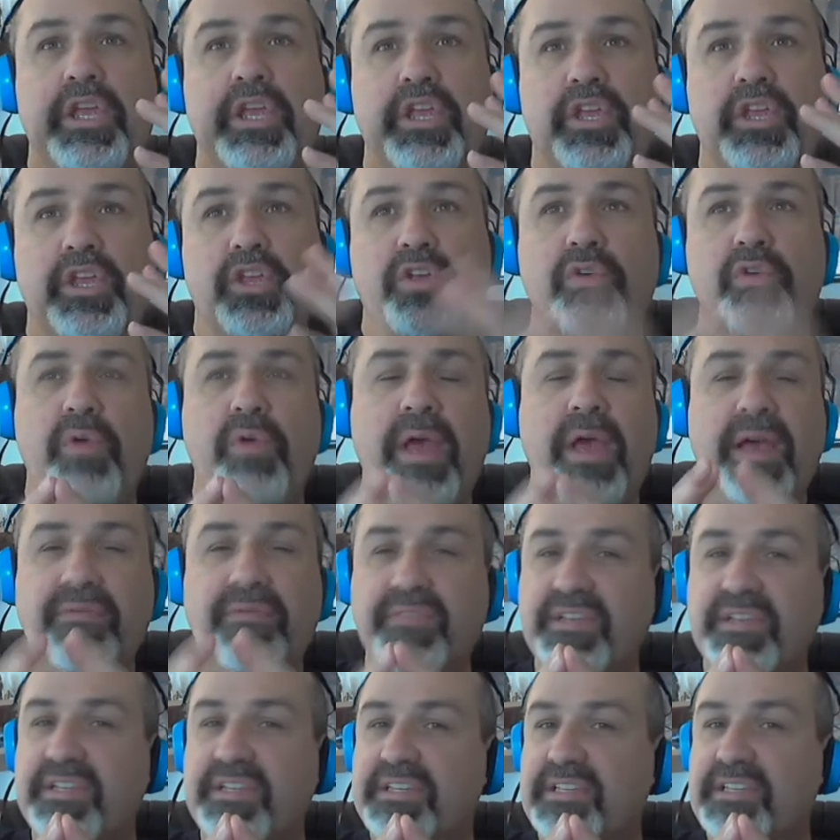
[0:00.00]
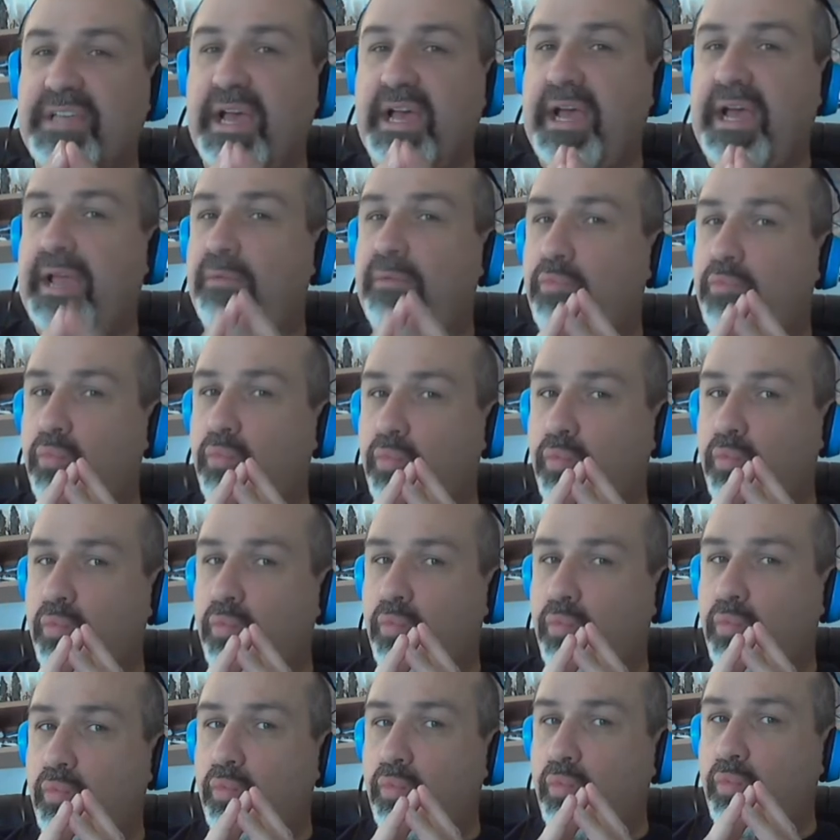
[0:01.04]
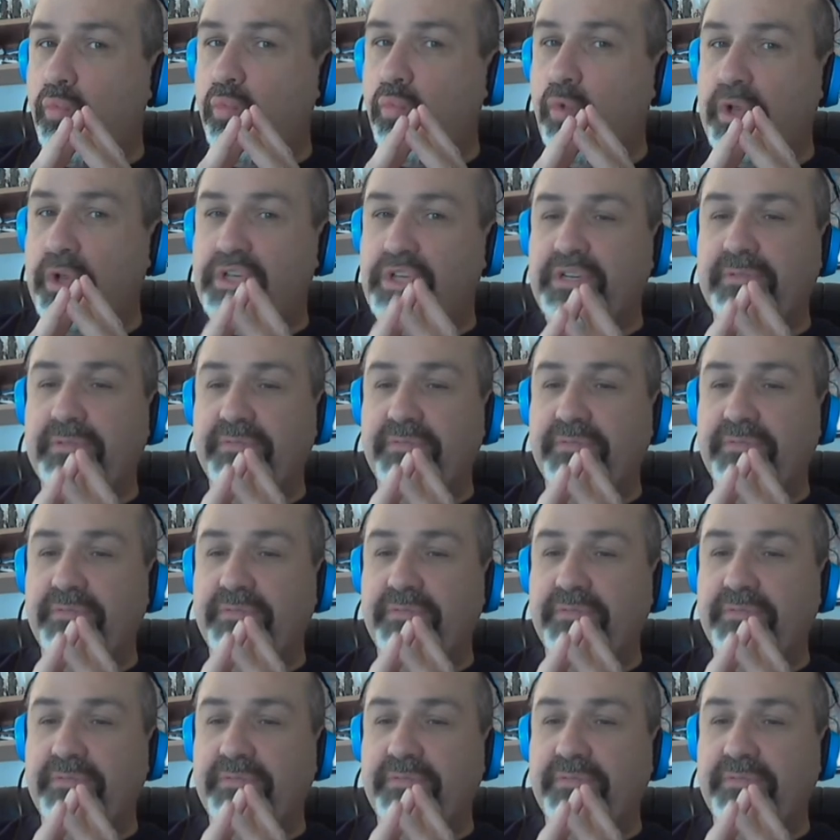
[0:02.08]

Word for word: you have to decide which